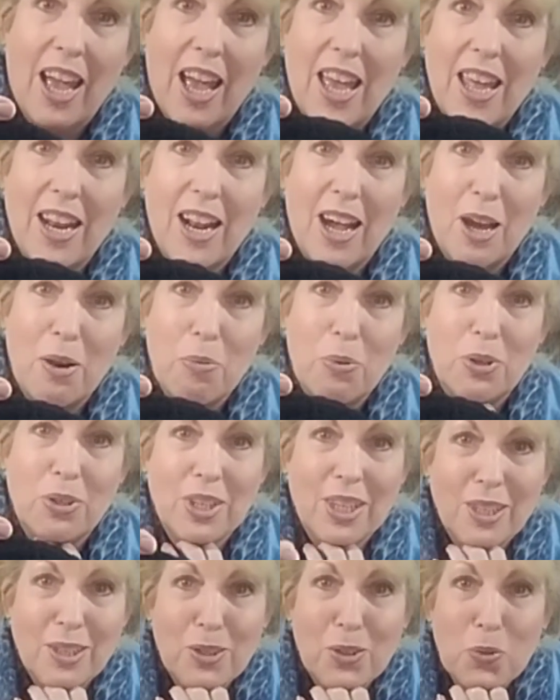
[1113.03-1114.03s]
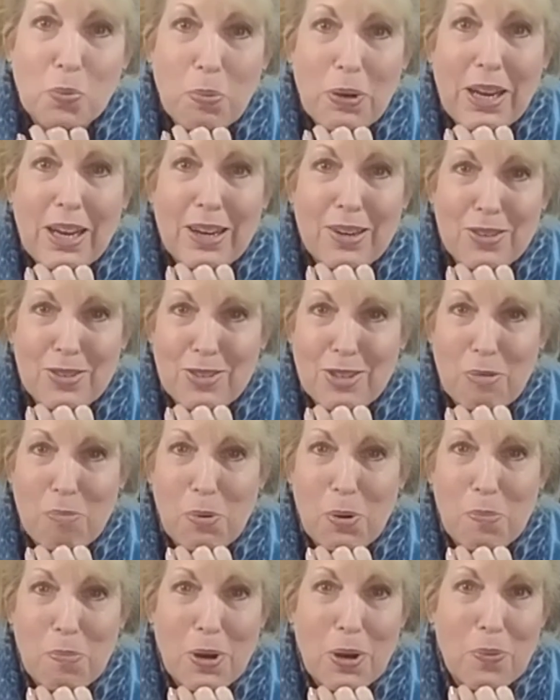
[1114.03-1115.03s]
And I will get those patterns up
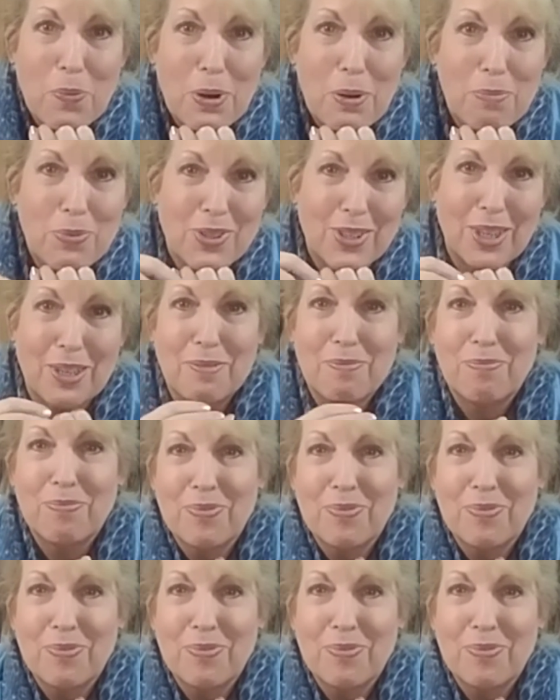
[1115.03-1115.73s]
on my website.